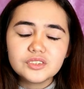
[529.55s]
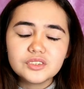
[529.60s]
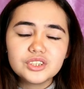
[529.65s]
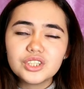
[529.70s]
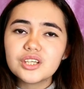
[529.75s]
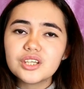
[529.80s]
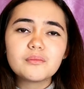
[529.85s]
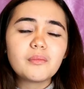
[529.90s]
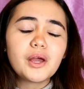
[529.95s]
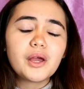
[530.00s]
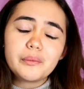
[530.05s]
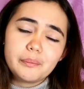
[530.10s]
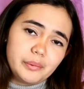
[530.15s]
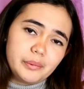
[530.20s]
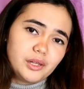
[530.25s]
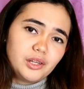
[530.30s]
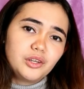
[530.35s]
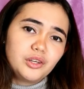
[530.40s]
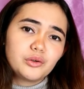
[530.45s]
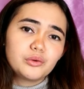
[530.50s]
Just my
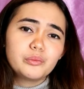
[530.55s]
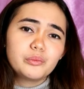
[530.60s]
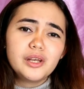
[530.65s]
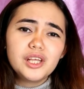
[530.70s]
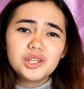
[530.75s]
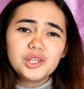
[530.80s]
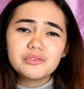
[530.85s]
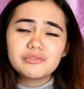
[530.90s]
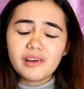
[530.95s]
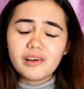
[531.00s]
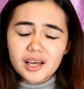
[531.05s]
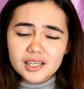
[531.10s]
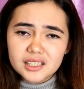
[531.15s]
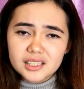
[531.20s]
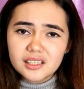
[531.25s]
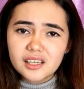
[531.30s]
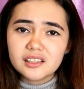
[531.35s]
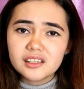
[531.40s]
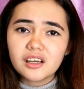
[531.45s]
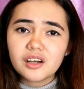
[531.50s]
opinion, we need to
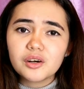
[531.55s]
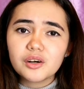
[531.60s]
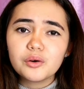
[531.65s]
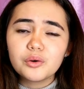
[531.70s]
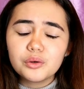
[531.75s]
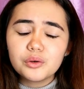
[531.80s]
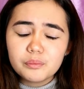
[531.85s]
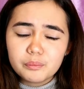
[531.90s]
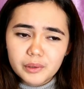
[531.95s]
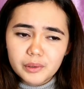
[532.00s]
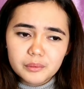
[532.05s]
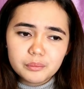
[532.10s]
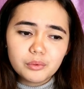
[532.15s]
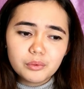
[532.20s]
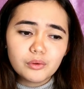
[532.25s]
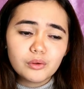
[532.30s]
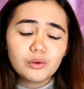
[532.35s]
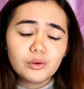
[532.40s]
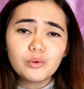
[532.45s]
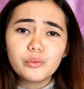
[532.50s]
vaccinate our own
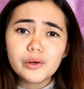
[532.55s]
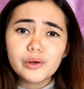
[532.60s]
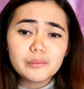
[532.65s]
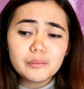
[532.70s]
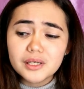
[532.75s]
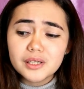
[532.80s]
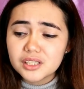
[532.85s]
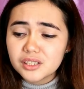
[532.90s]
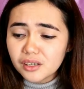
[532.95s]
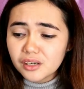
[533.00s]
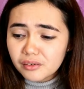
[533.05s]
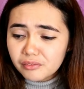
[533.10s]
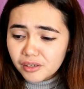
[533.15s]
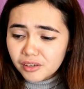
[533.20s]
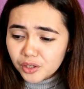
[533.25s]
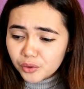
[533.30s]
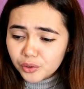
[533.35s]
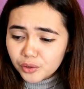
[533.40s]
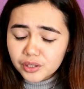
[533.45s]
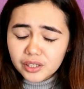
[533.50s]
people who will be
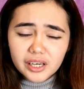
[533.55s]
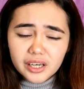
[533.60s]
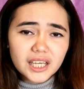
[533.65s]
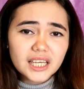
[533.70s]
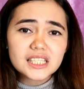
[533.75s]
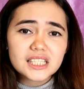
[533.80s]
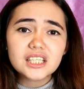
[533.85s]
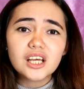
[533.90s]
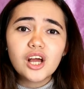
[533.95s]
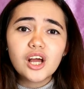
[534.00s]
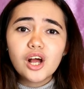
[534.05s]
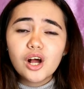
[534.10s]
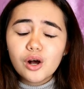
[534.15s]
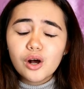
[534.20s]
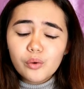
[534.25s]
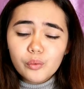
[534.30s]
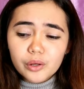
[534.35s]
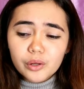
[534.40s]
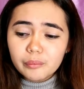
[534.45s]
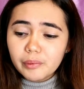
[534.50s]
serving your drinks,
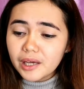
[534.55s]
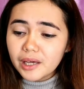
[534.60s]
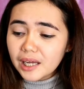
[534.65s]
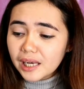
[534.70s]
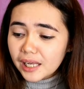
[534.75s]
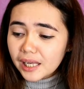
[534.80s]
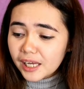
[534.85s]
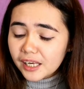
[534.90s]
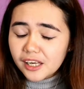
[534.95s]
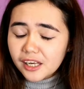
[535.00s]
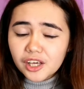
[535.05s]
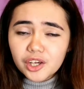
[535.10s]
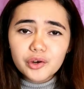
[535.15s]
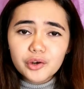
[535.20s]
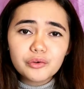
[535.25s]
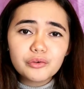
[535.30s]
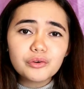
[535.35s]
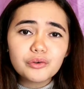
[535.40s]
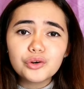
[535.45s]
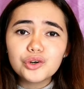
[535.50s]
who will be cleaning
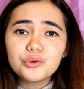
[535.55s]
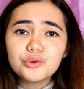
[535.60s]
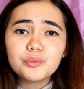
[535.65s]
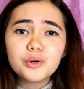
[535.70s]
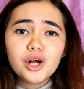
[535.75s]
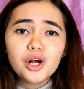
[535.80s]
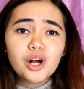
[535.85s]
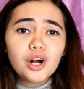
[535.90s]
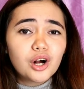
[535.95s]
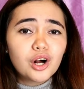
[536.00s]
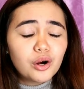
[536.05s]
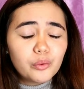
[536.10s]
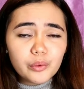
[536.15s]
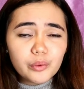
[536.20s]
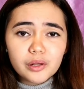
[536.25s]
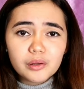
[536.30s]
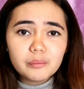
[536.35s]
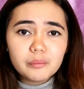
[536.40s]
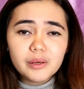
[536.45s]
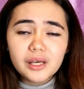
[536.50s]
your room, who
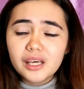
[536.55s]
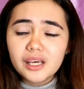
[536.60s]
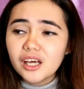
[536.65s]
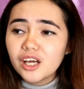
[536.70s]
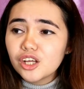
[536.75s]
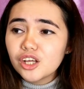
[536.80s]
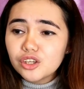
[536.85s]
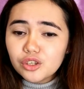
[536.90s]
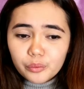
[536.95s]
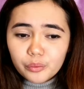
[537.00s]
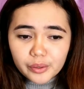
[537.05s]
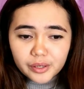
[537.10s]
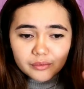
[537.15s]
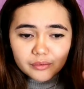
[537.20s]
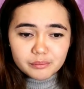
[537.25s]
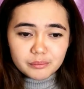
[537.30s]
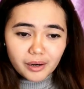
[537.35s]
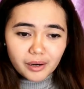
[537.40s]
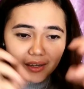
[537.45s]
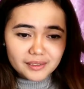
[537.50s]
will be
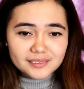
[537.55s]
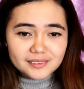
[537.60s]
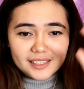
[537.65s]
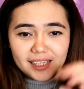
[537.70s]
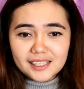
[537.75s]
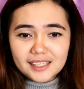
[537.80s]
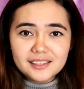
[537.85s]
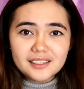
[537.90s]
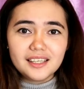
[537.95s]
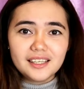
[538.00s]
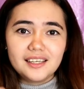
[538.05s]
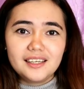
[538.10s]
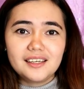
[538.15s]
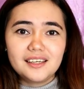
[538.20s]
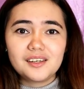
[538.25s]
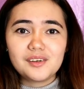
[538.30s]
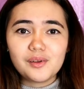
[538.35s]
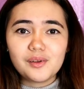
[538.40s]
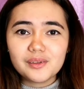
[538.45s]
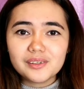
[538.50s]
doing bartending
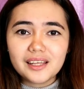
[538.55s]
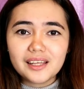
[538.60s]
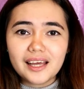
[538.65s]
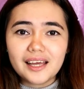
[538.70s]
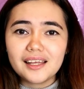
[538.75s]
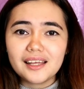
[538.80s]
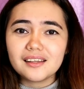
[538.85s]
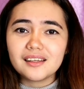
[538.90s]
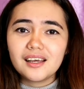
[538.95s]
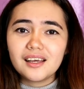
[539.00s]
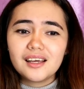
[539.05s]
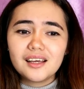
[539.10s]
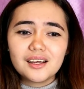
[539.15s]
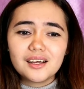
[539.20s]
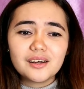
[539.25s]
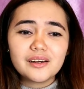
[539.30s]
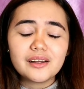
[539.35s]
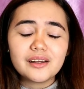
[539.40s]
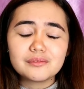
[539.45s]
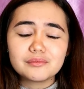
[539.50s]
and all that.
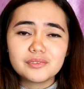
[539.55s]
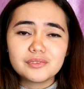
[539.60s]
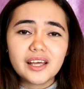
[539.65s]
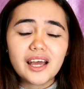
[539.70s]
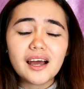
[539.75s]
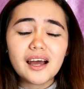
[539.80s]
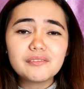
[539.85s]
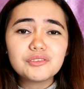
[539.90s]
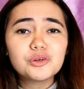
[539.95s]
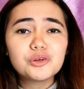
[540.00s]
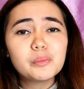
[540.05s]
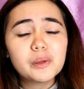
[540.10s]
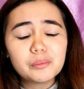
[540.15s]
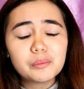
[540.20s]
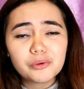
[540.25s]
They have to be